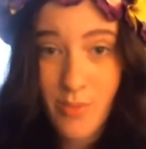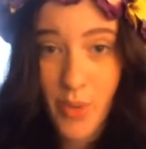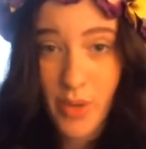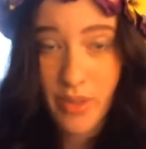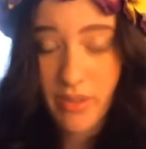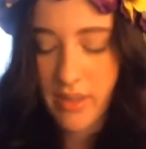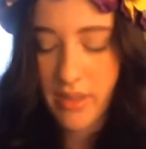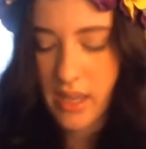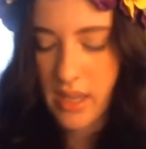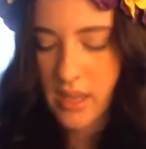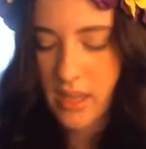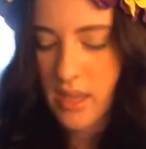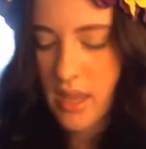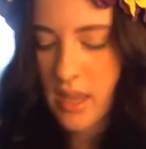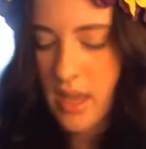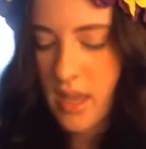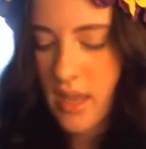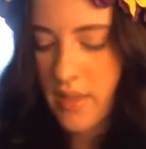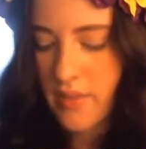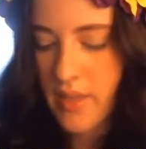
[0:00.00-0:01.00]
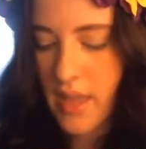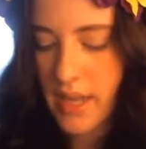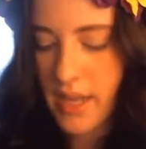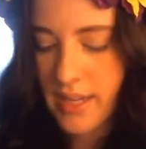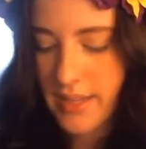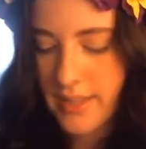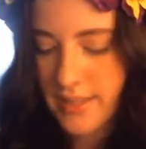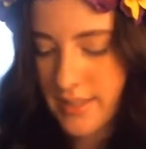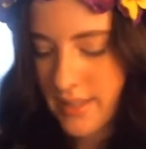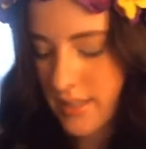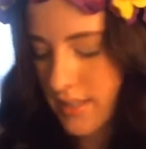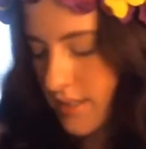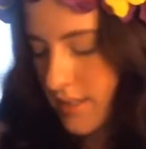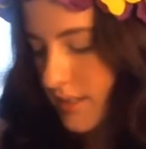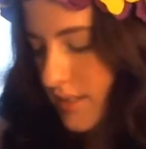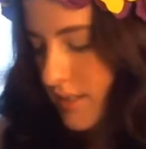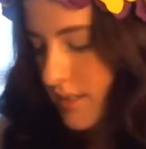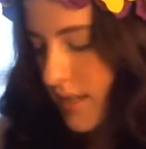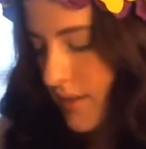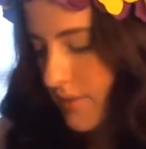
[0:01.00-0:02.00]
more thing that is
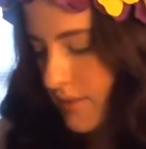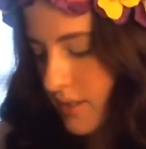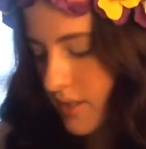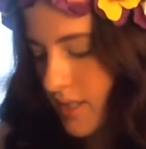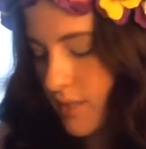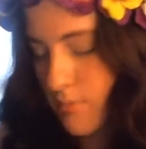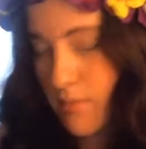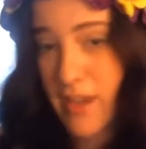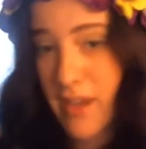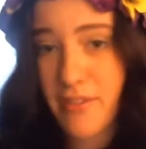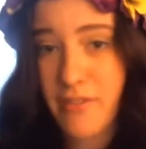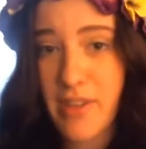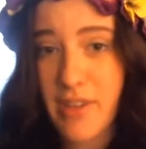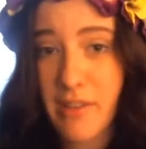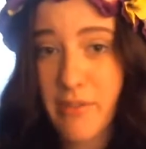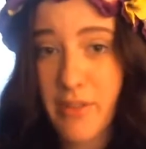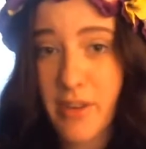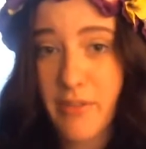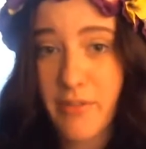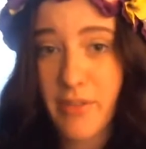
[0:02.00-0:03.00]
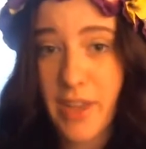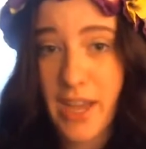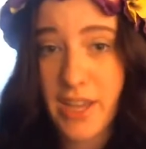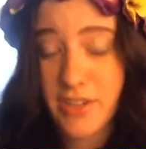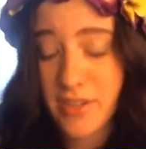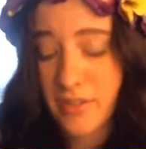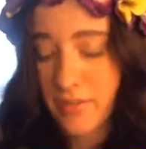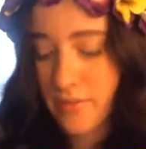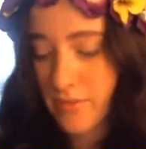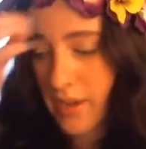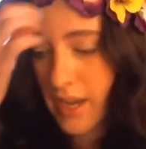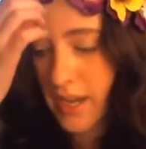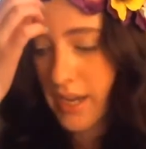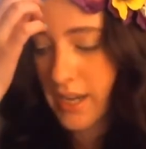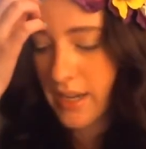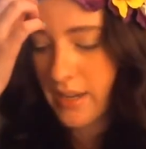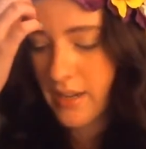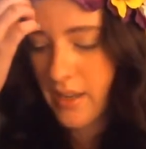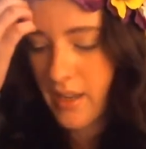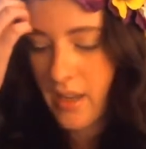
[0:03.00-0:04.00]
definitely my favorite fashion
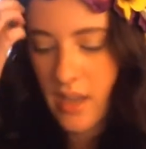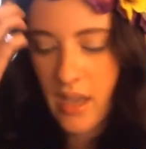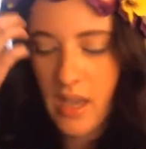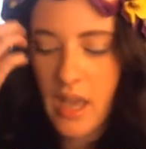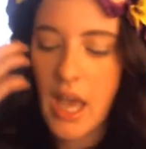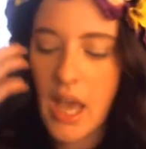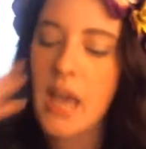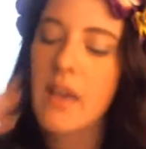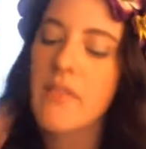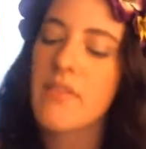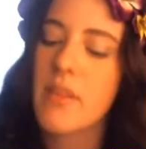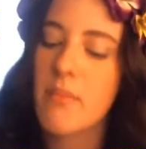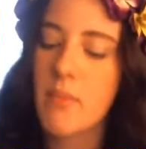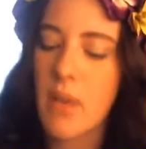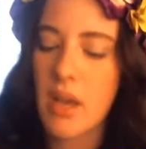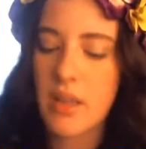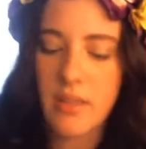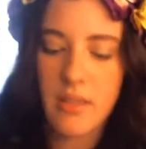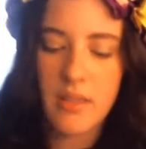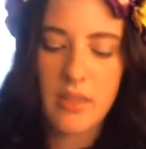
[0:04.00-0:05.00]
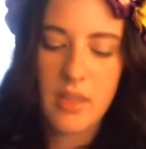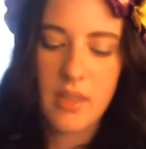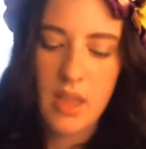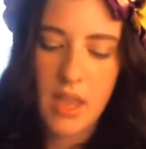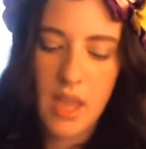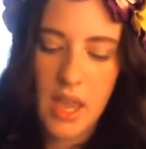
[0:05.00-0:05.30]
find of the month,